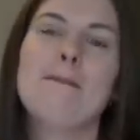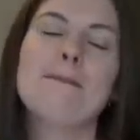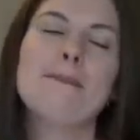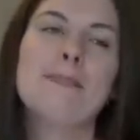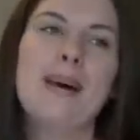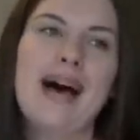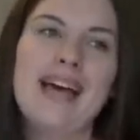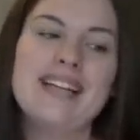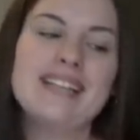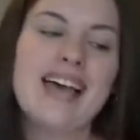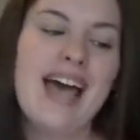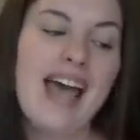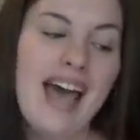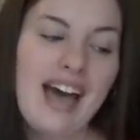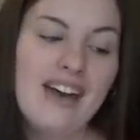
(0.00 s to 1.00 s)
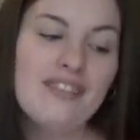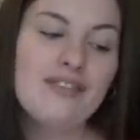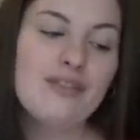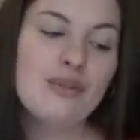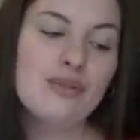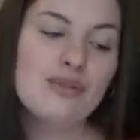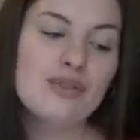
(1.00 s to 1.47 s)
but I
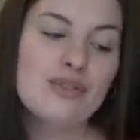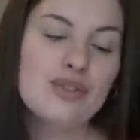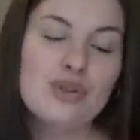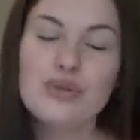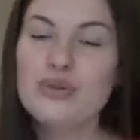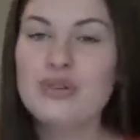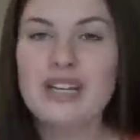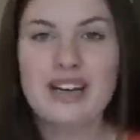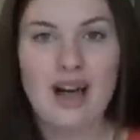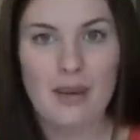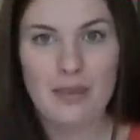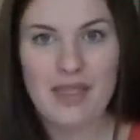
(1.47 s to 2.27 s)
have truly not